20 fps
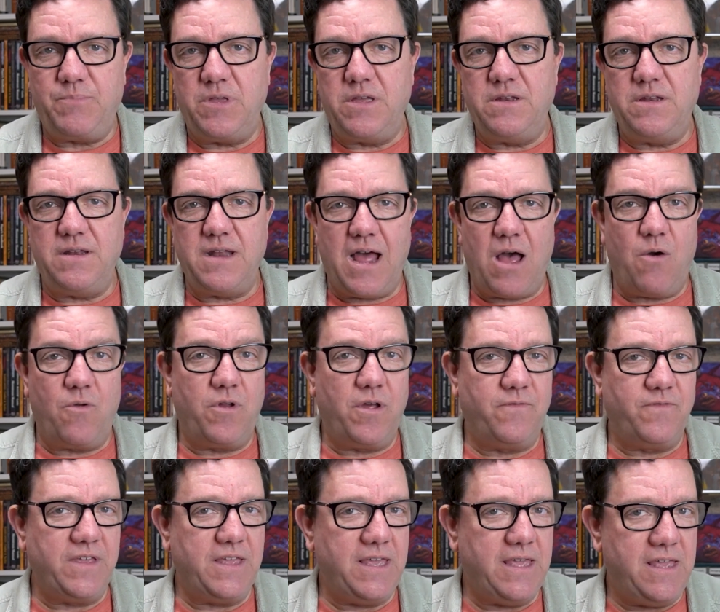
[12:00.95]
in and out
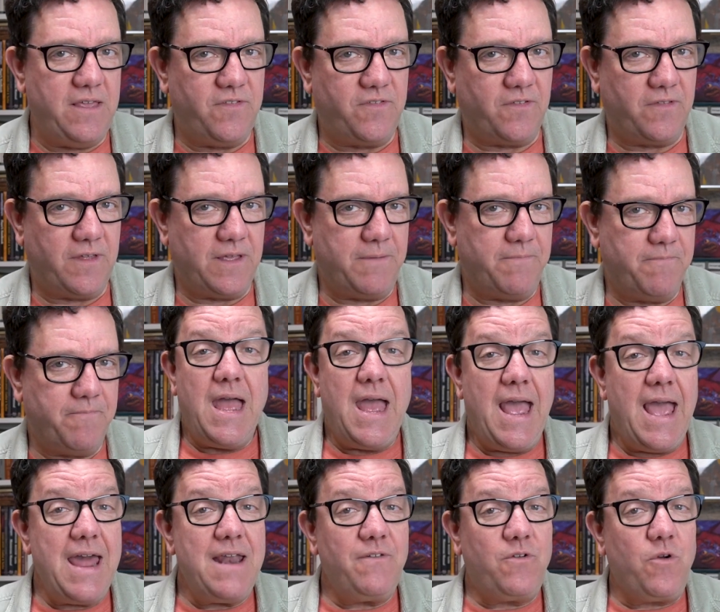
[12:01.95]
of easily.
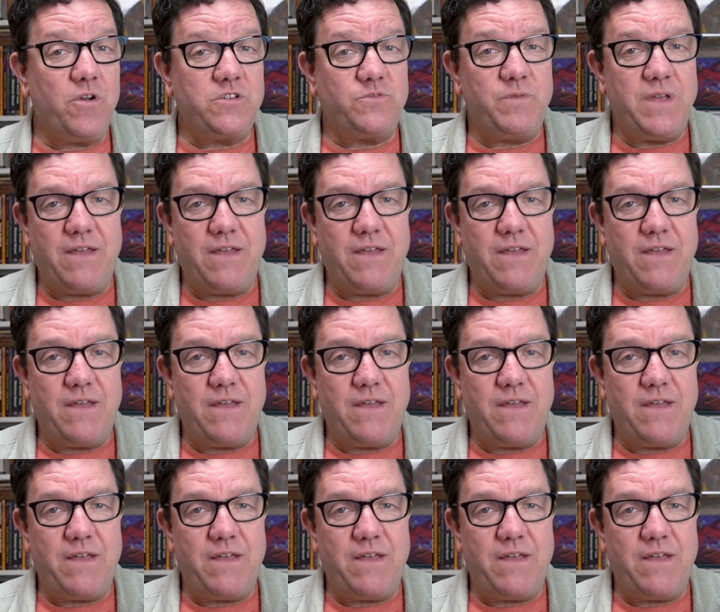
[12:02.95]
And of course,